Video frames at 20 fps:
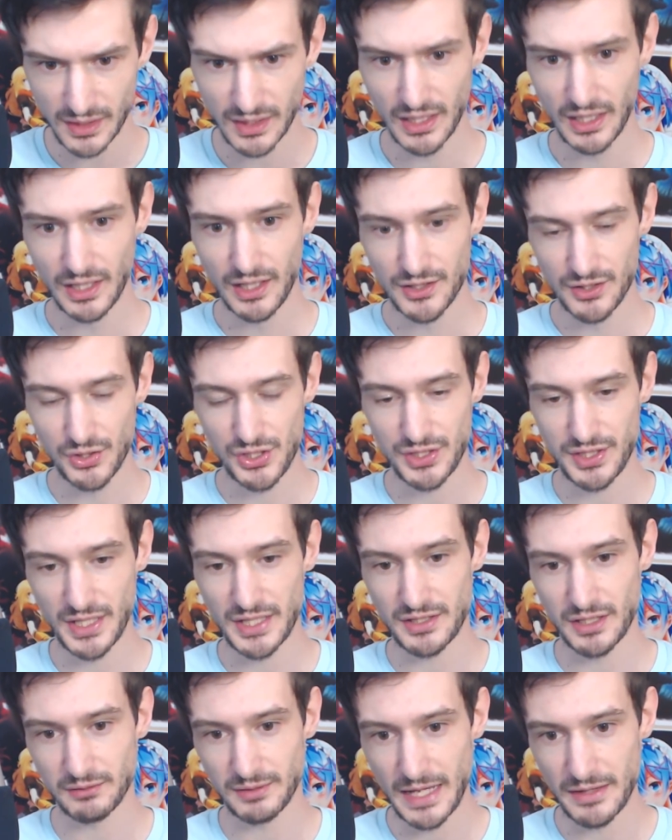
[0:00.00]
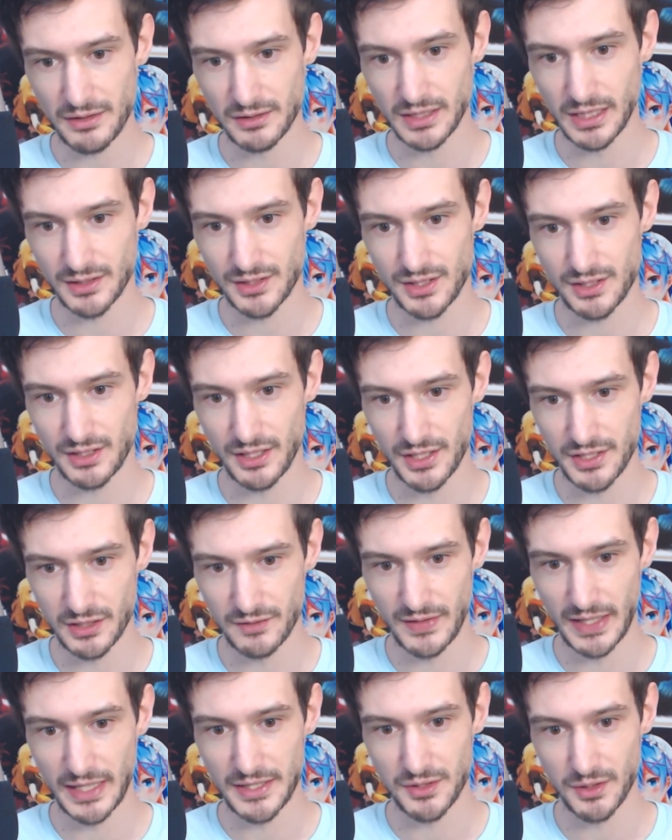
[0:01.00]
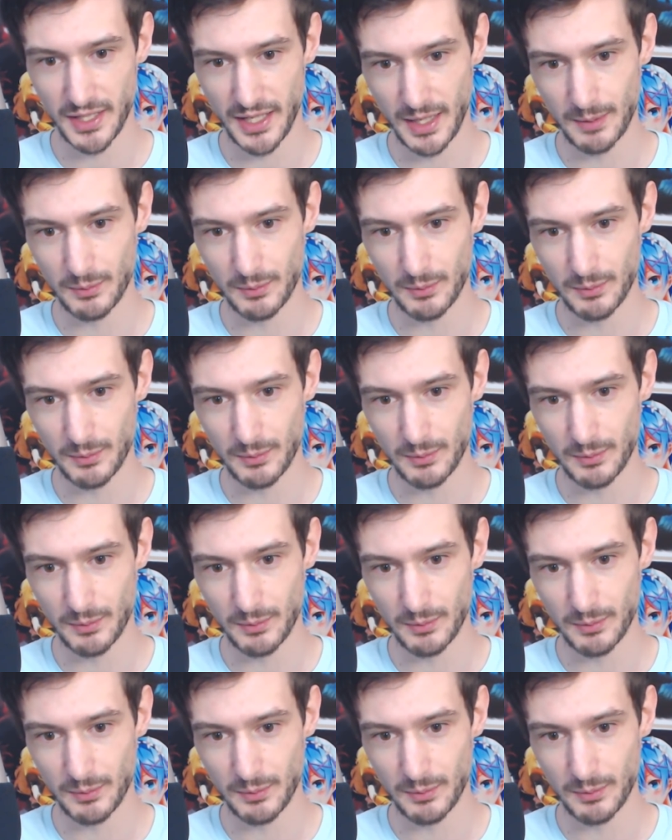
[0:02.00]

So she says, I'd rather not discuss it if that's okay.